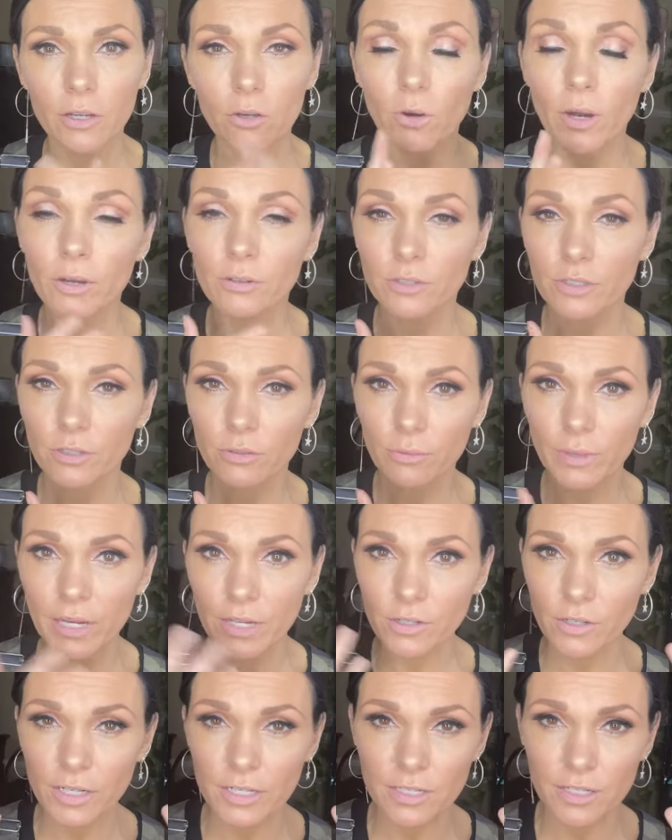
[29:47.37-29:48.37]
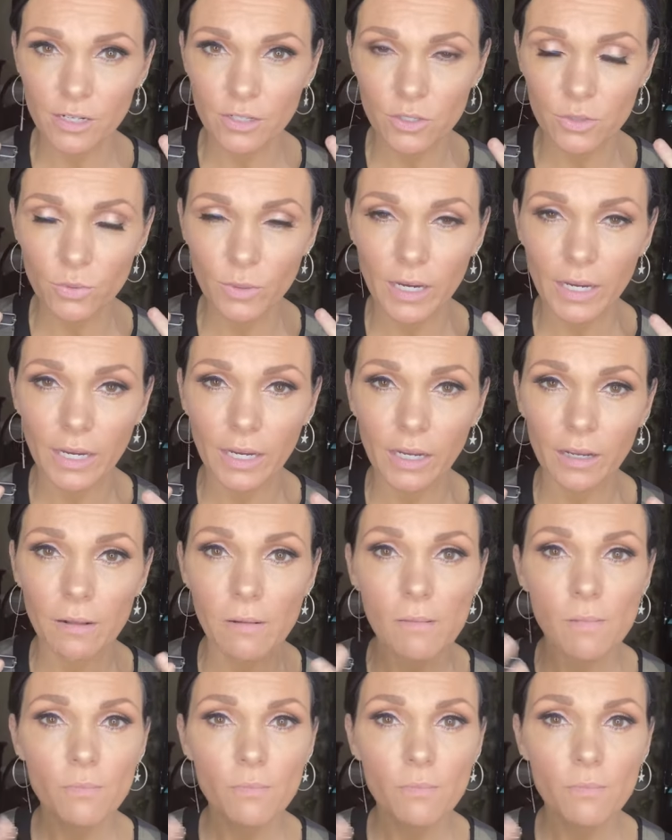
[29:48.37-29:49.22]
go out into the rain or I start sweating.